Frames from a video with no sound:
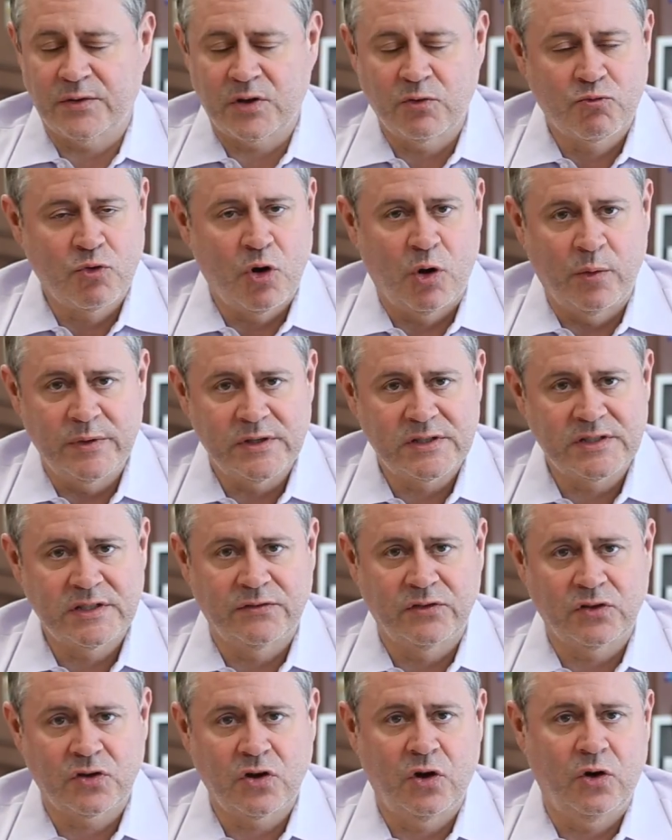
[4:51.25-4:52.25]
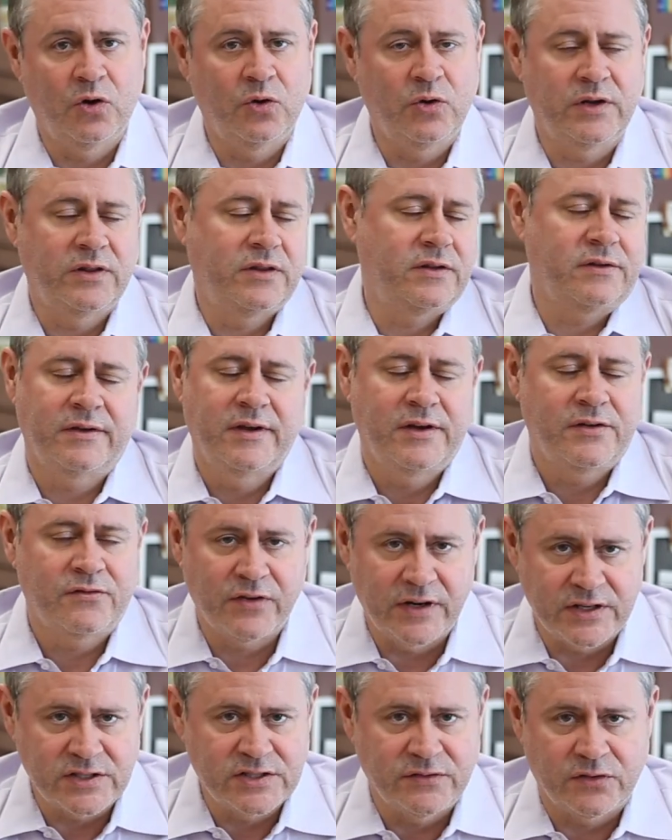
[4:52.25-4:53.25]
Roman civil code and the
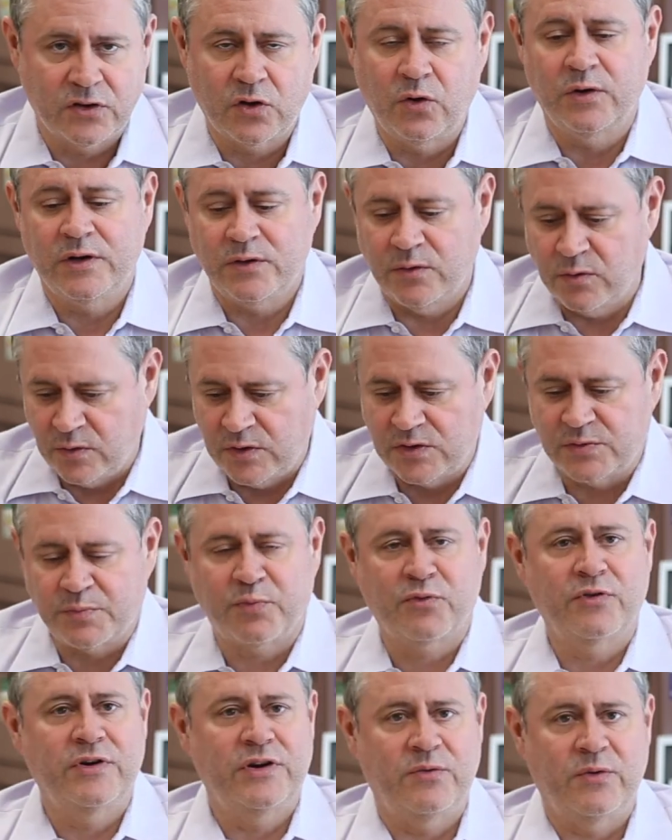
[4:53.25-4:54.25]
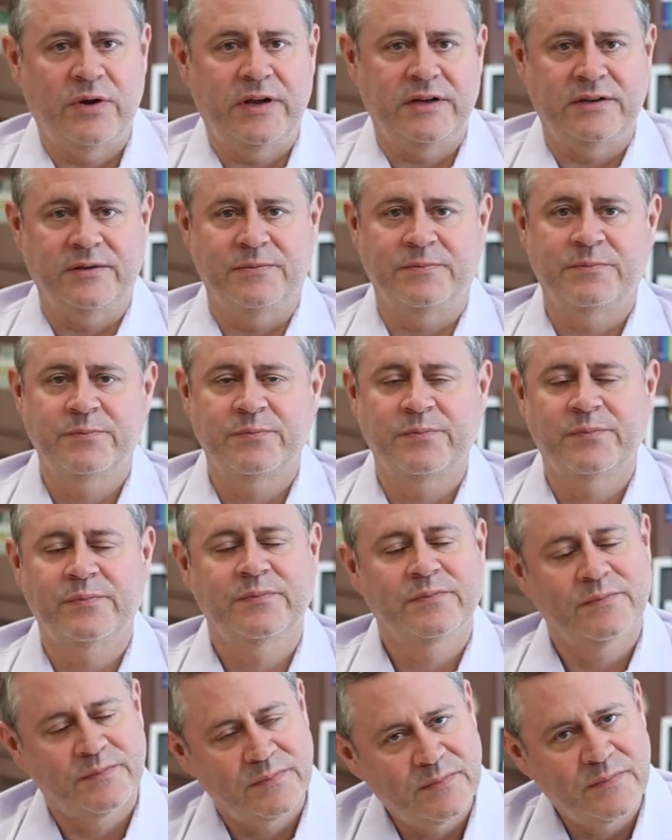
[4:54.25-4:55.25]
French civil code is pre-written.
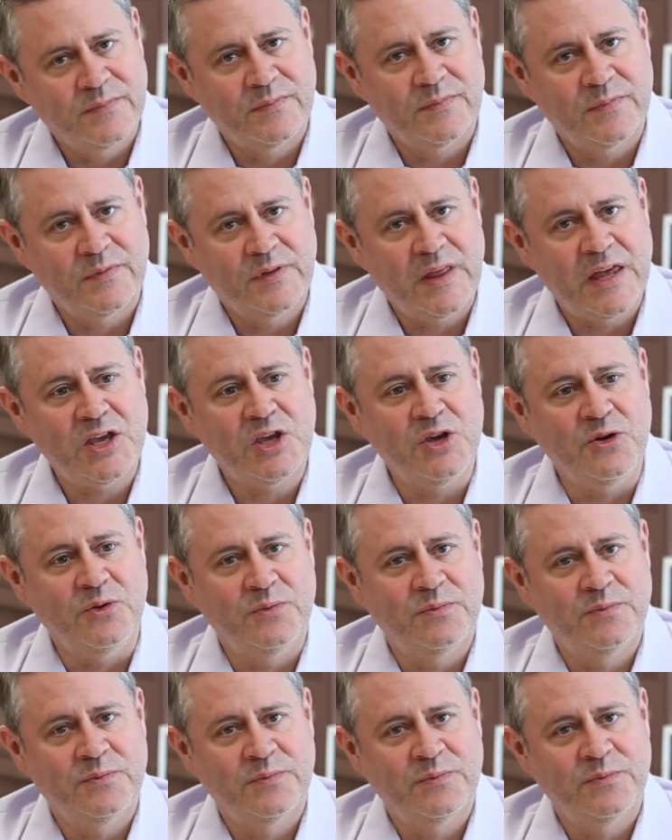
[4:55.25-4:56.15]
Thank you.